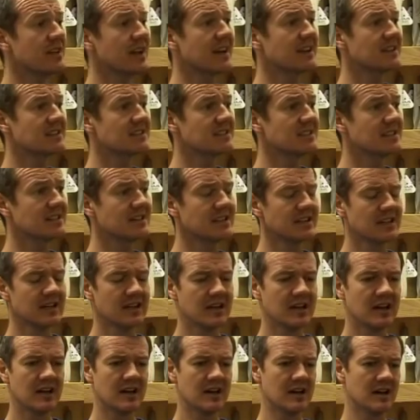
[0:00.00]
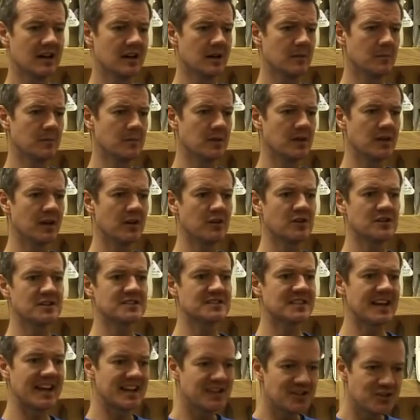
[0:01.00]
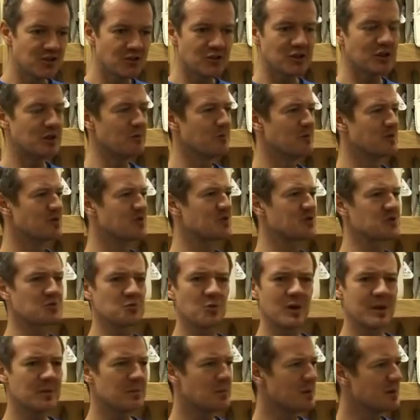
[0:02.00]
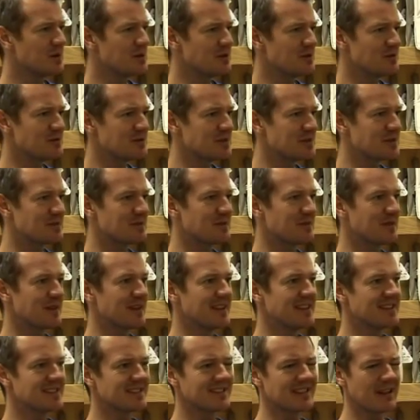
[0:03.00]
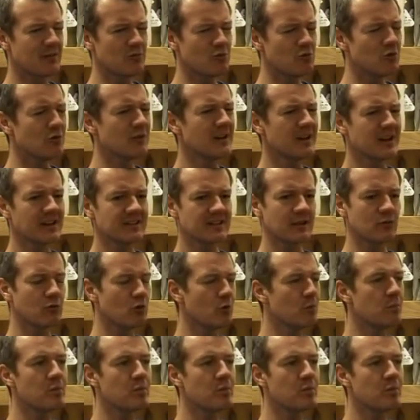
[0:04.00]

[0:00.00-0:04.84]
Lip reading: against it. Your Tendulkar would sweep and use his feet, and they're all